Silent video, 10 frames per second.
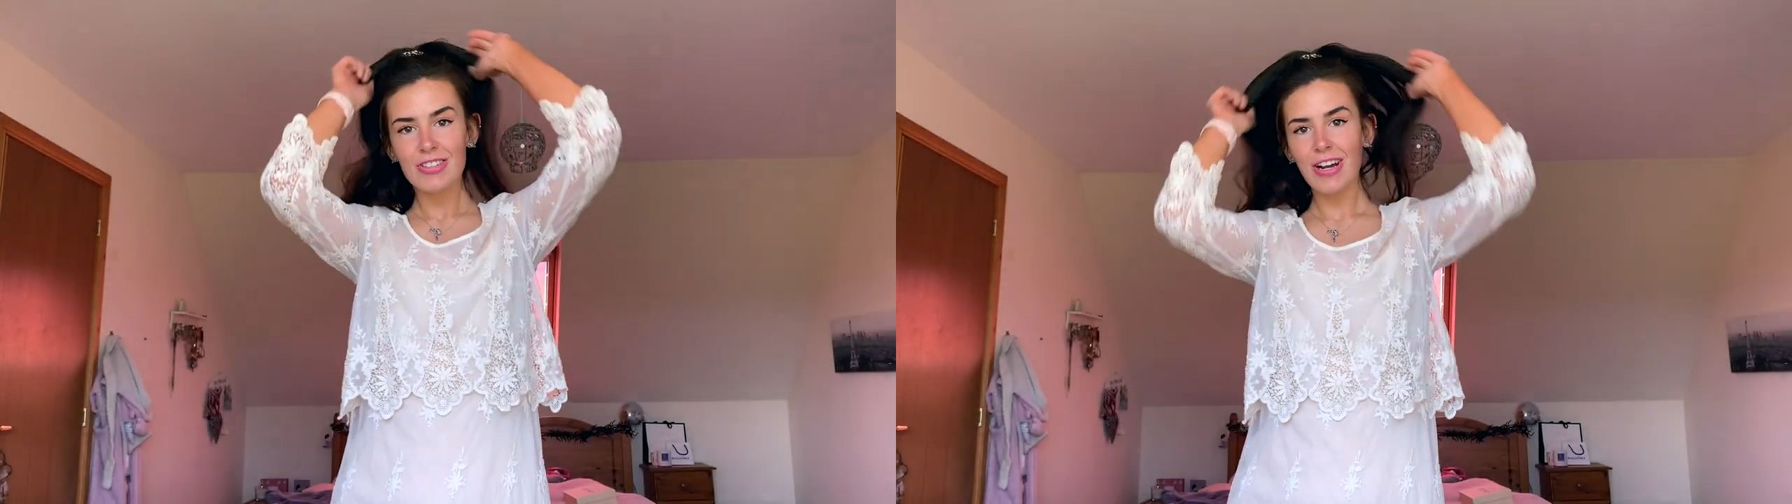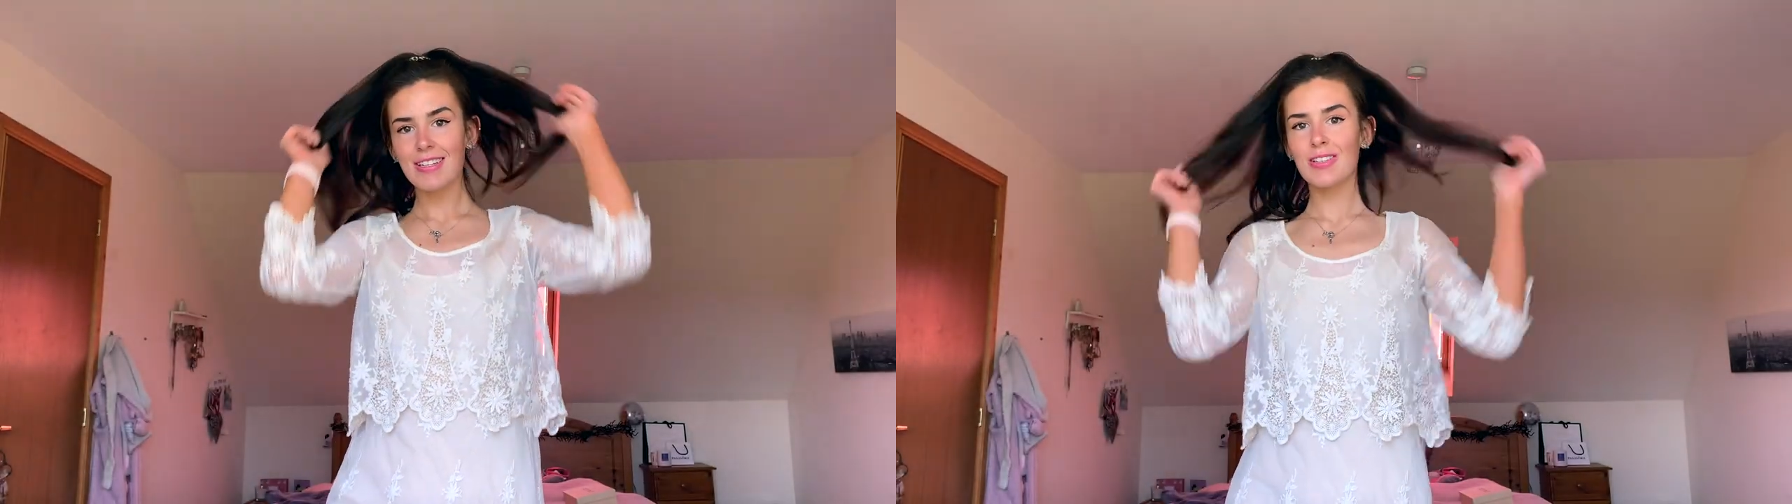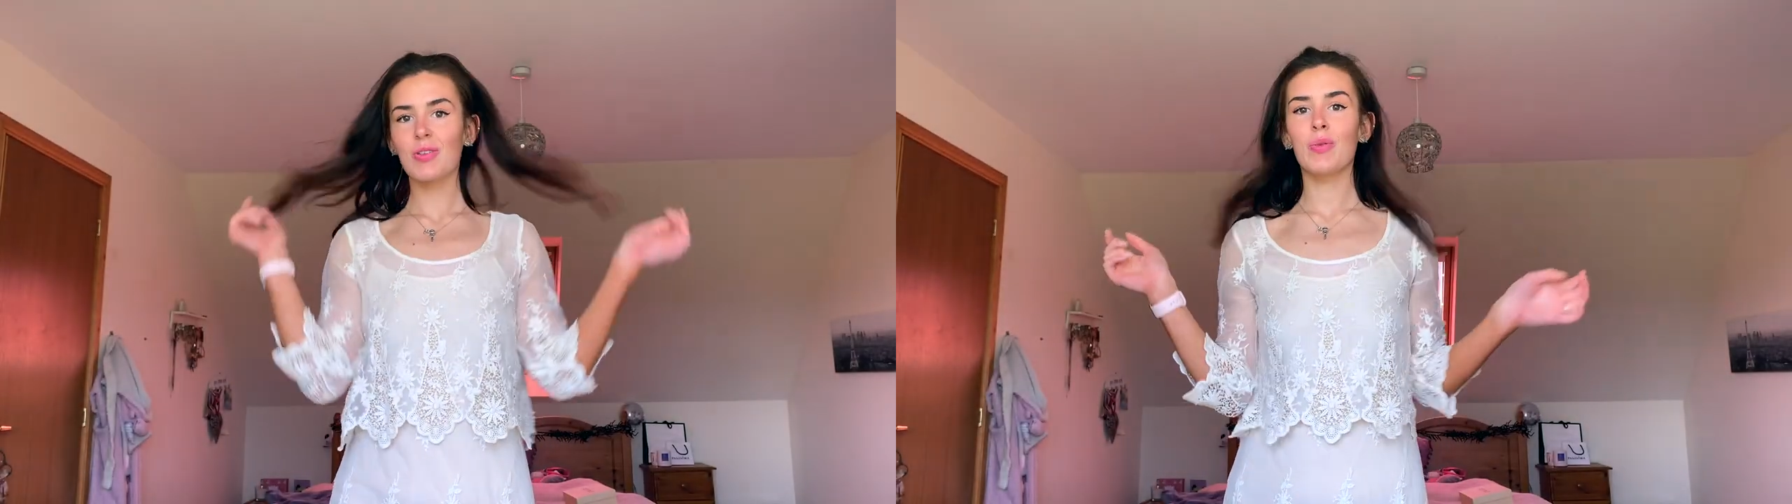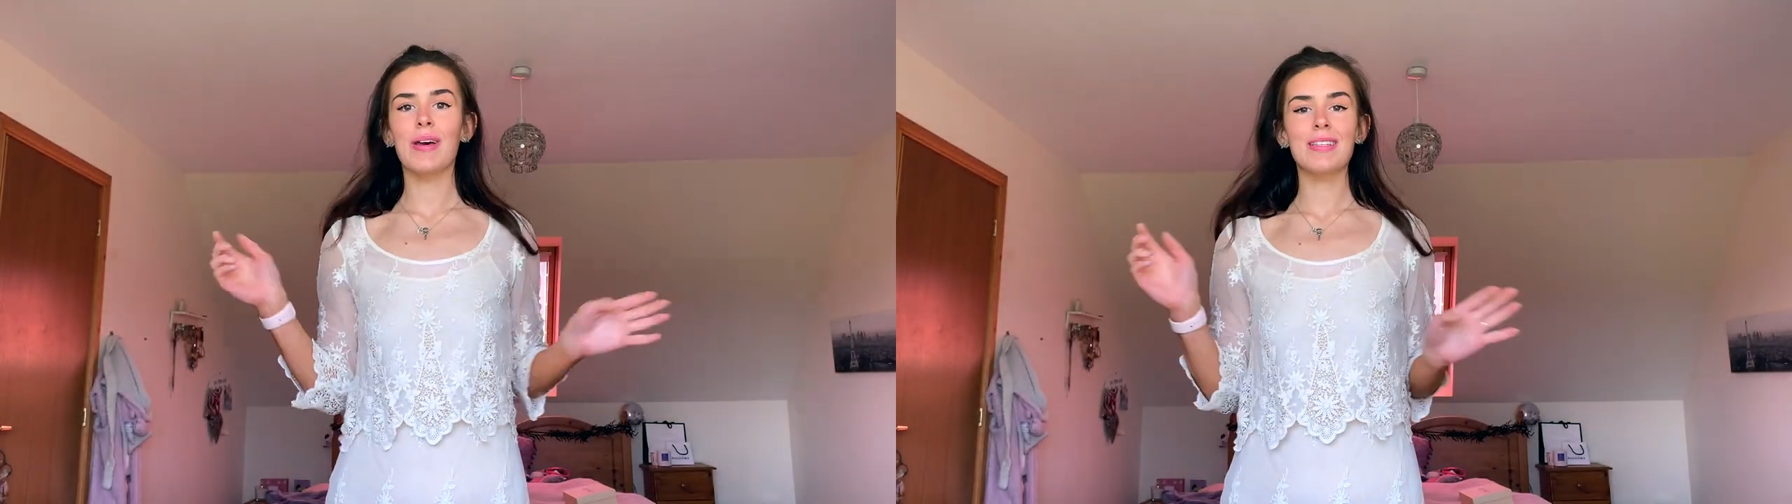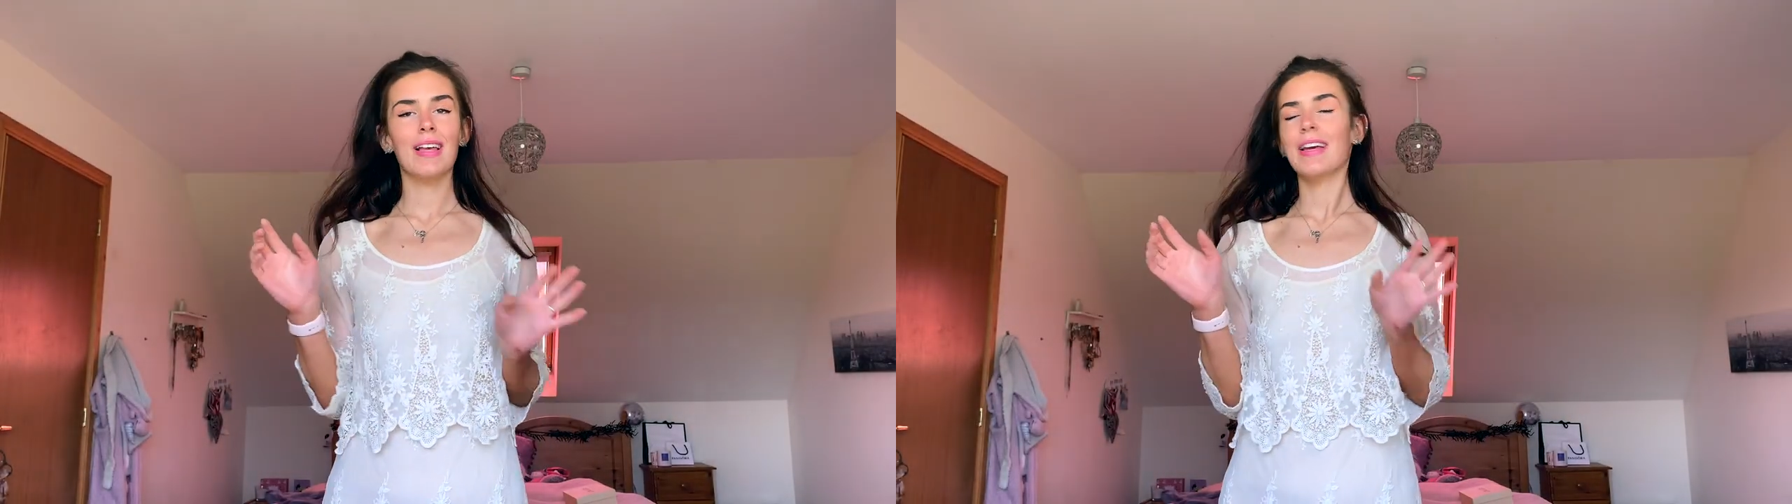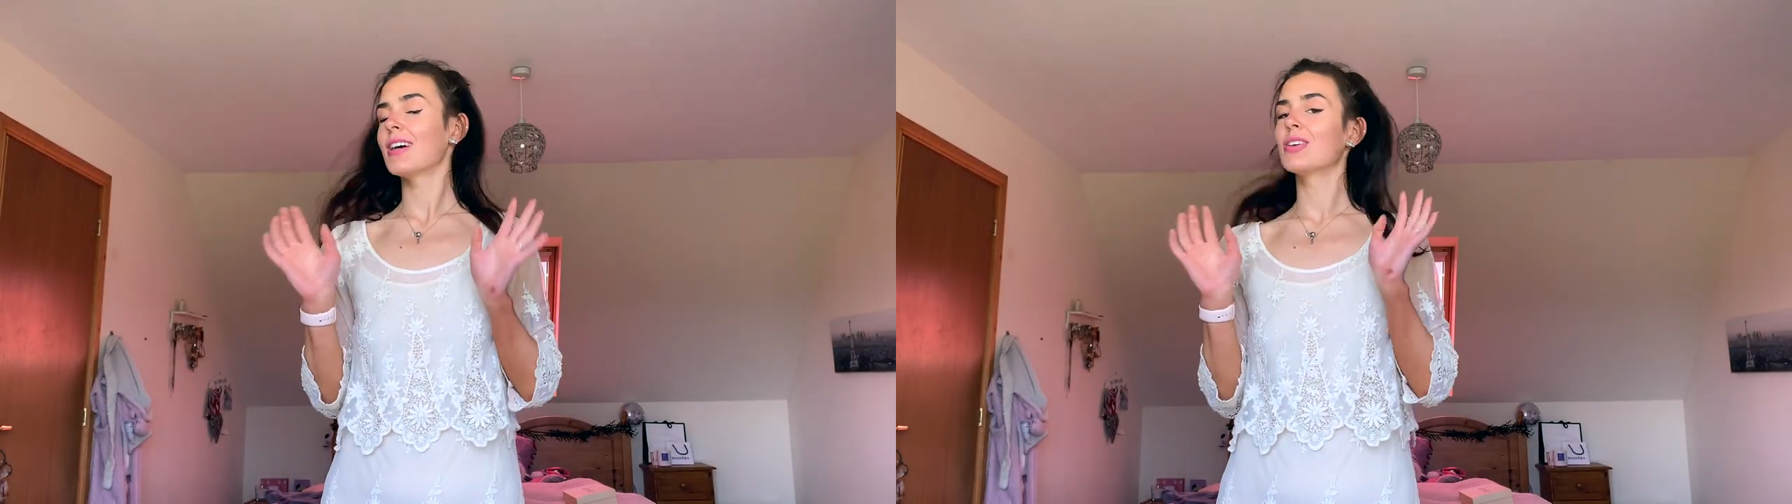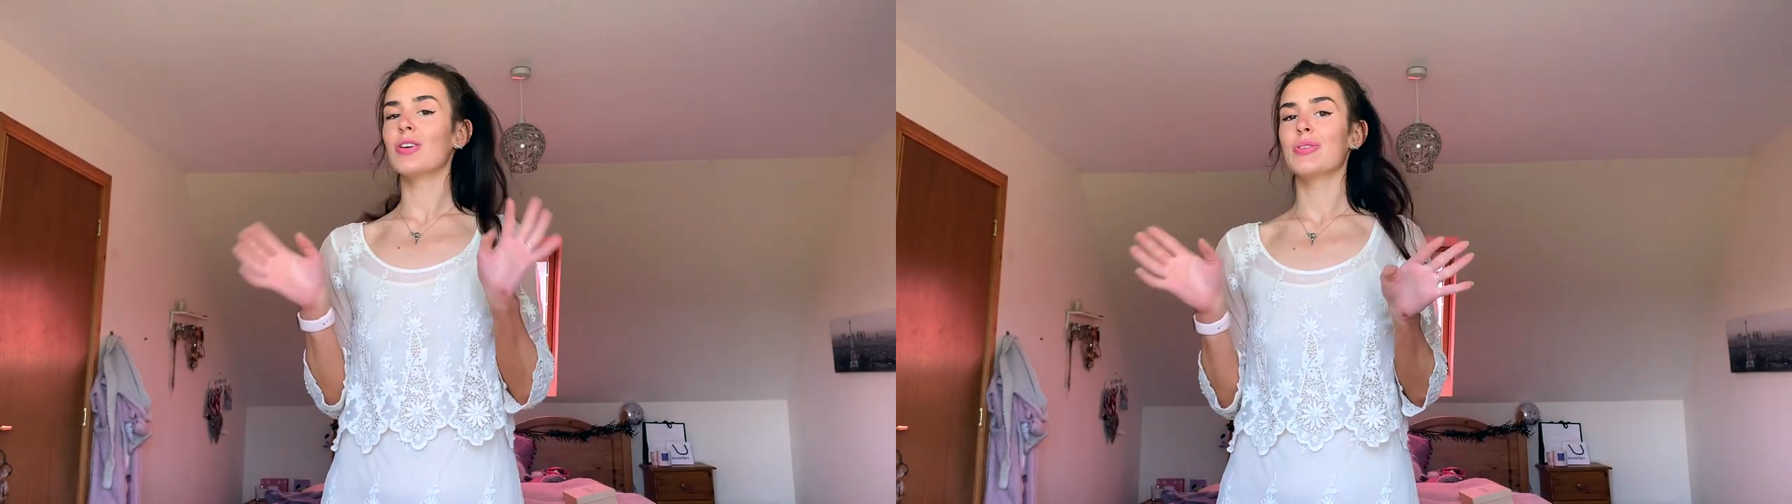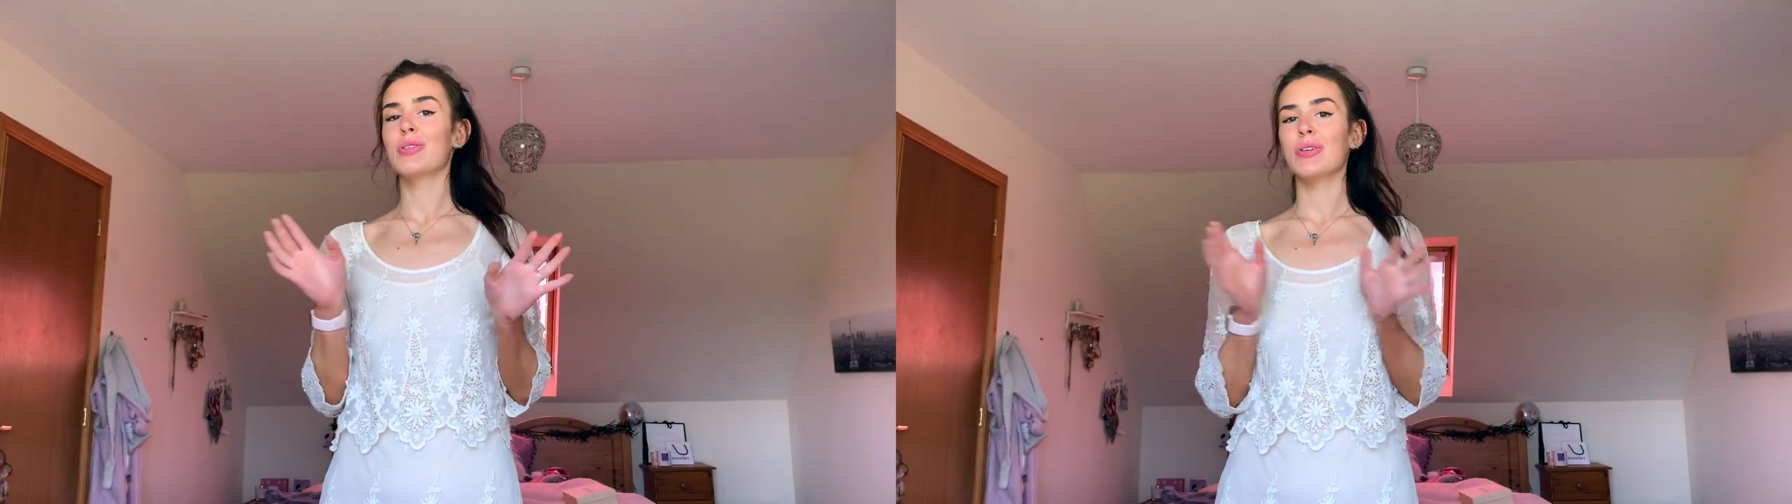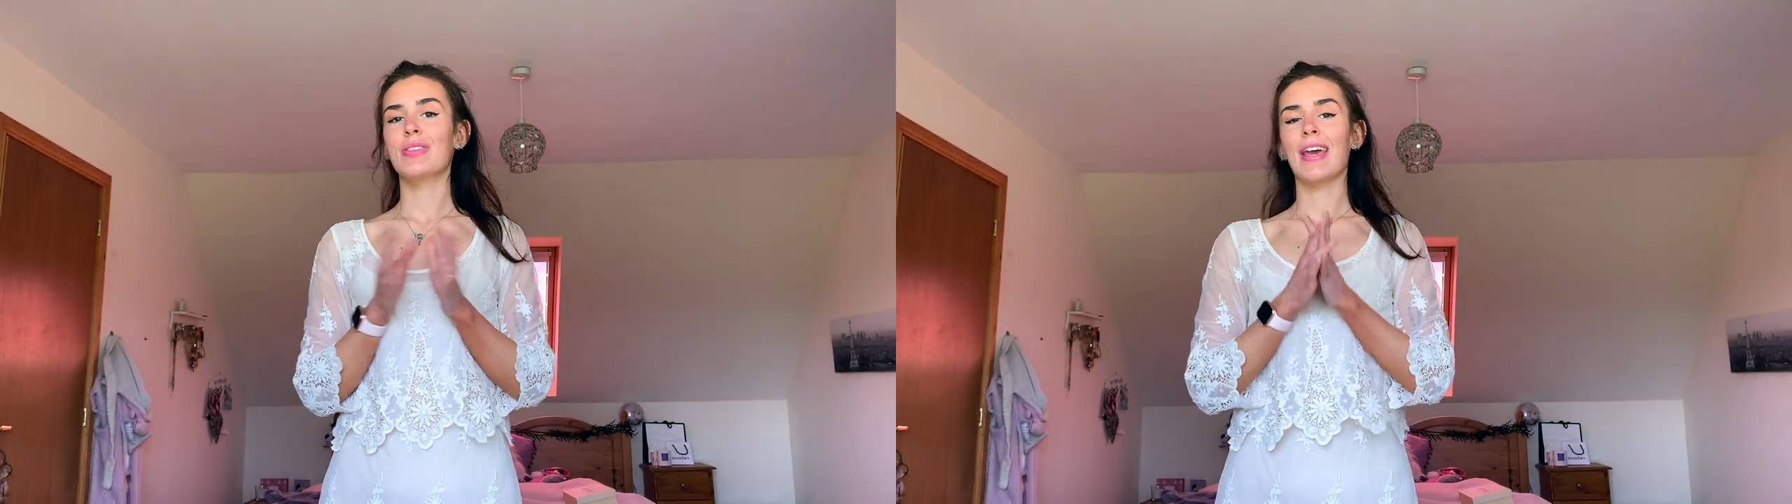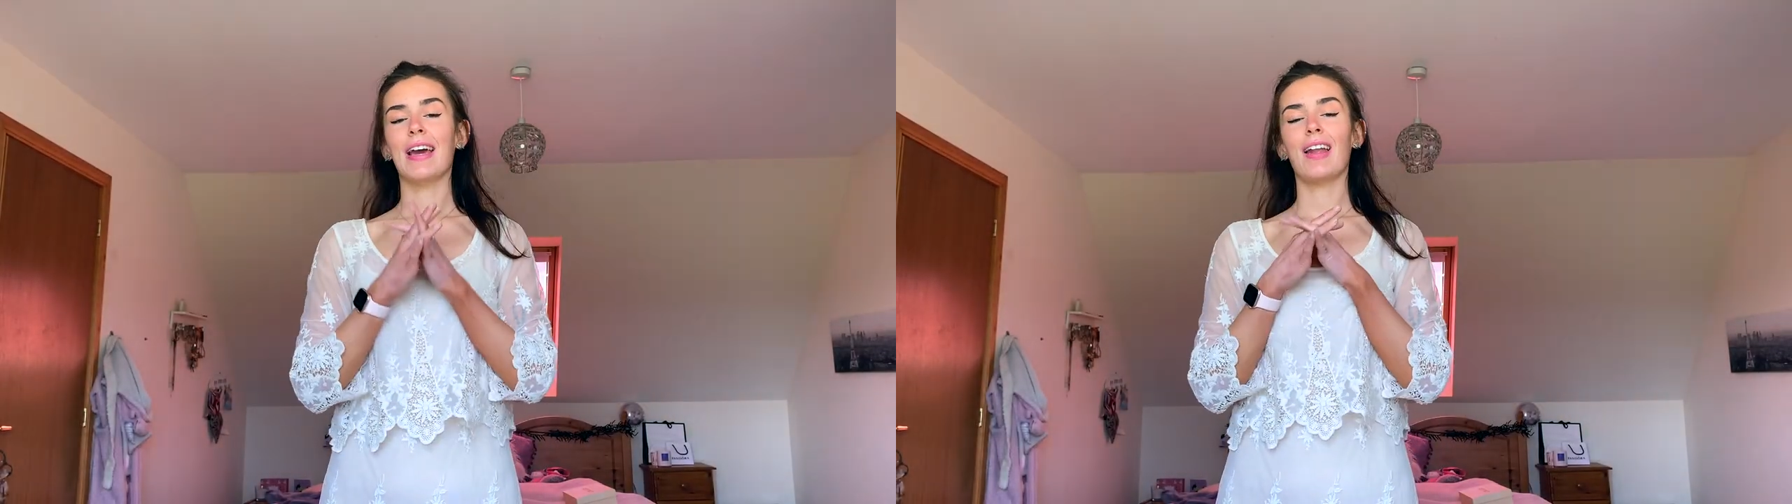Dress is always like a go-to thing,